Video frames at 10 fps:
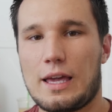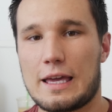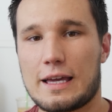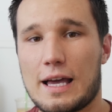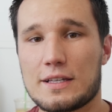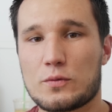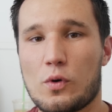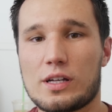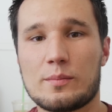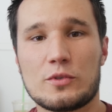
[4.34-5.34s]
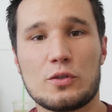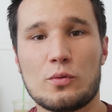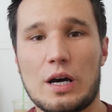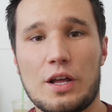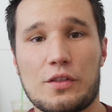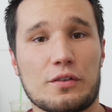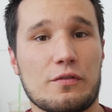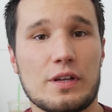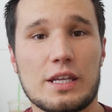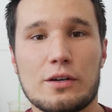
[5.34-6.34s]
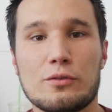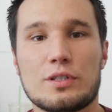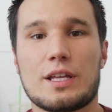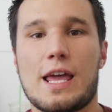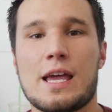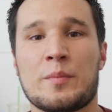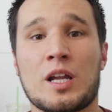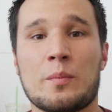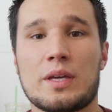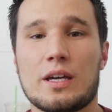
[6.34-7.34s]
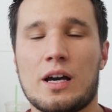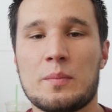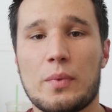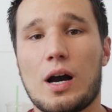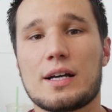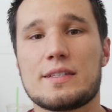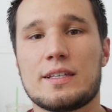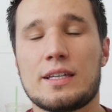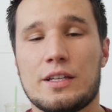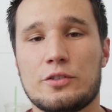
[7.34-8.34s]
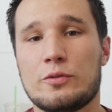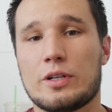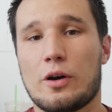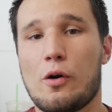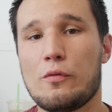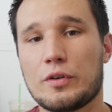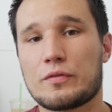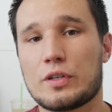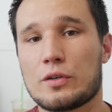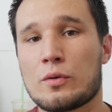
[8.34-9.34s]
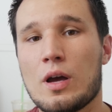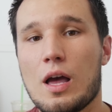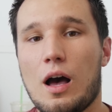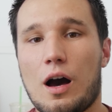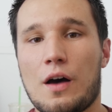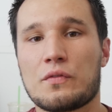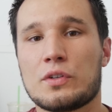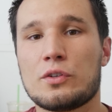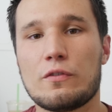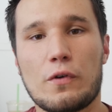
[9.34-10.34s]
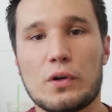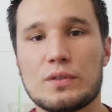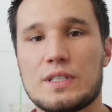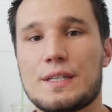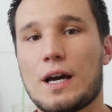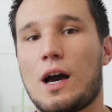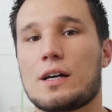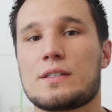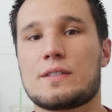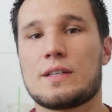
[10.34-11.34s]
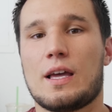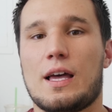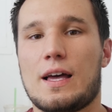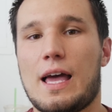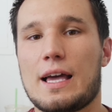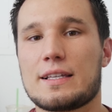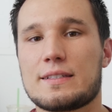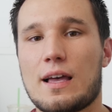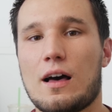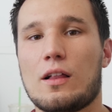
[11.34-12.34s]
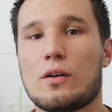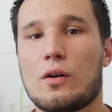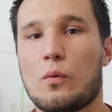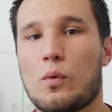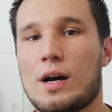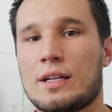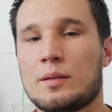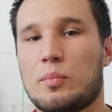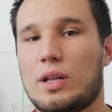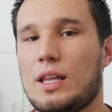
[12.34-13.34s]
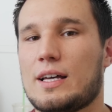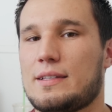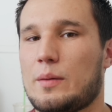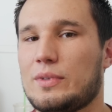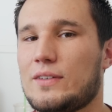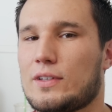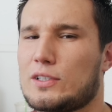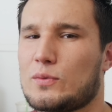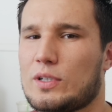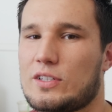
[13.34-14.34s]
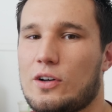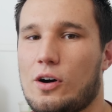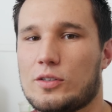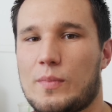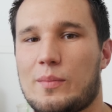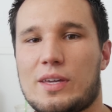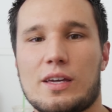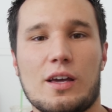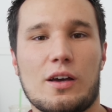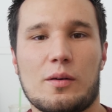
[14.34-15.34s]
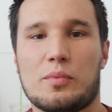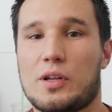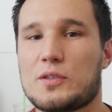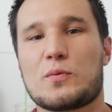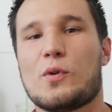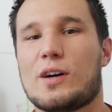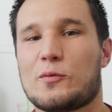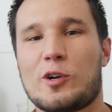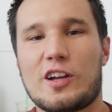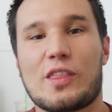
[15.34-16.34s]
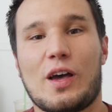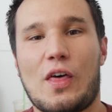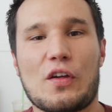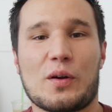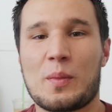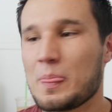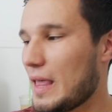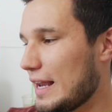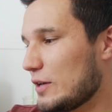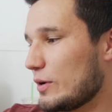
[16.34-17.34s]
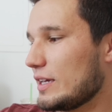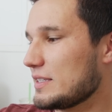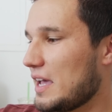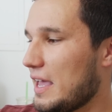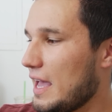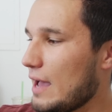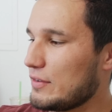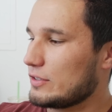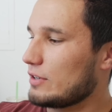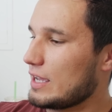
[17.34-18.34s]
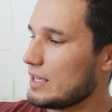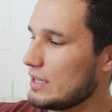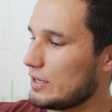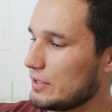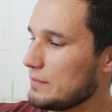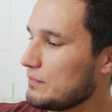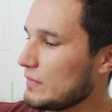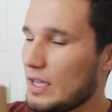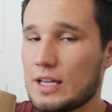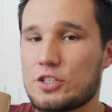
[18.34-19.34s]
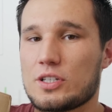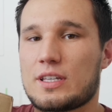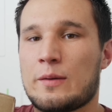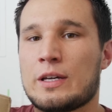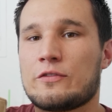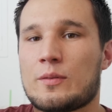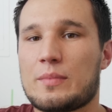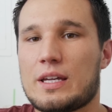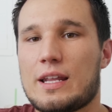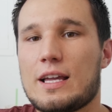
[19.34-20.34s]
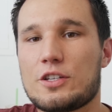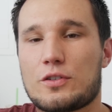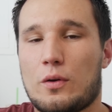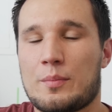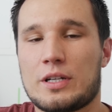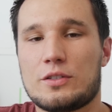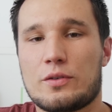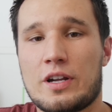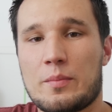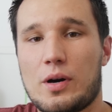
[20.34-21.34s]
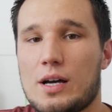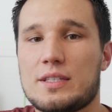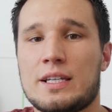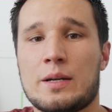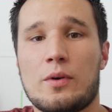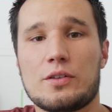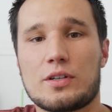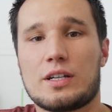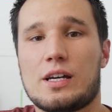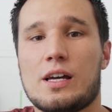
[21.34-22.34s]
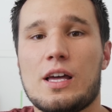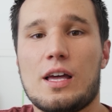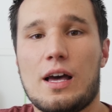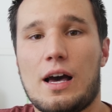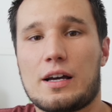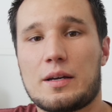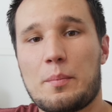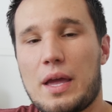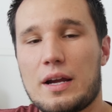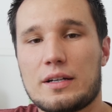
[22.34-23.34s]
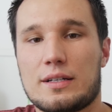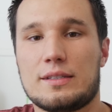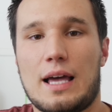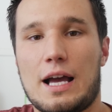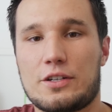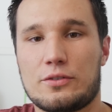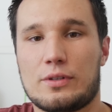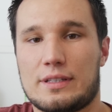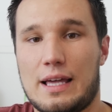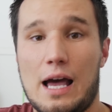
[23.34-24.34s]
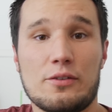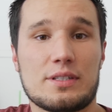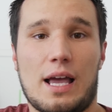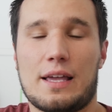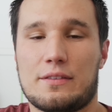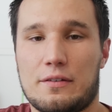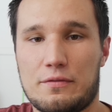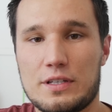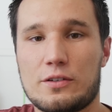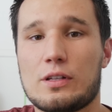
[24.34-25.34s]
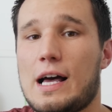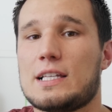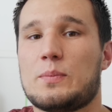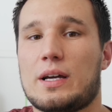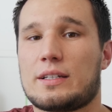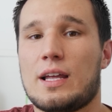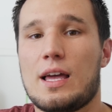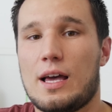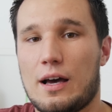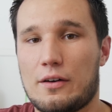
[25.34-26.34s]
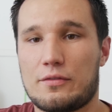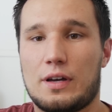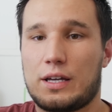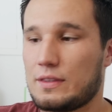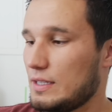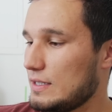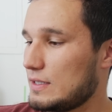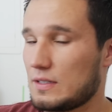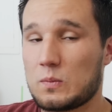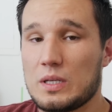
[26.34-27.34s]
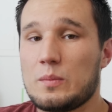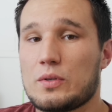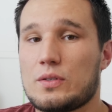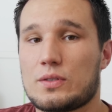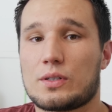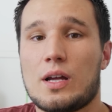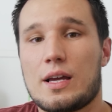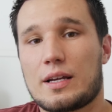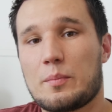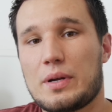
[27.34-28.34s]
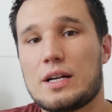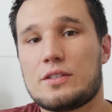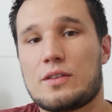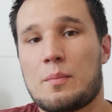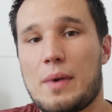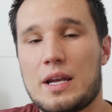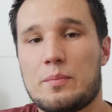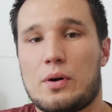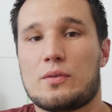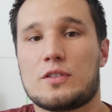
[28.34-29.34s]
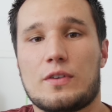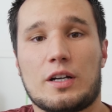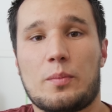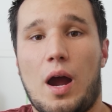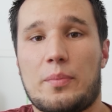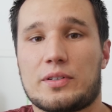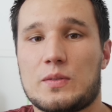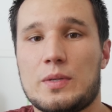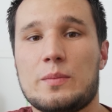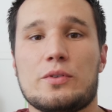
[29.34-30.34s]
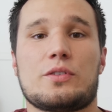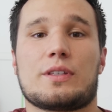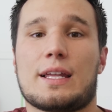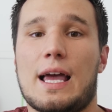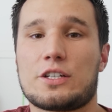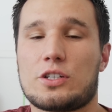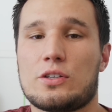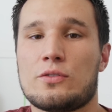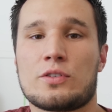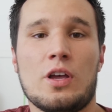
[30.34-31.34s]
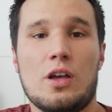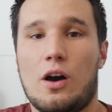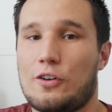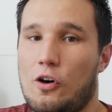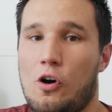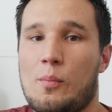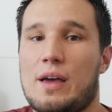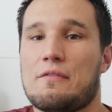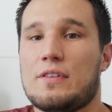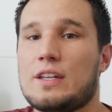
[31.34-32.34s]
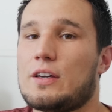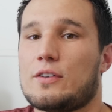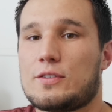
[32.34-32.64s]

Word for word: Hey guys, welcome to another video. Today I'm going to be unboxing and doing an overview on the new Fotodiox X L one Plus. I believe that's what it's called, maybe Plus One, one or the other. Anyways, I have it right here. It just came in from B and H, so I'm going to do an unboxing, and I'm also going to uh, compare it, the actual, the outside, the physical aspect of uh, this Speedbooster compared to the Metabones, very popular Speedbooster that I actually use on all my videos.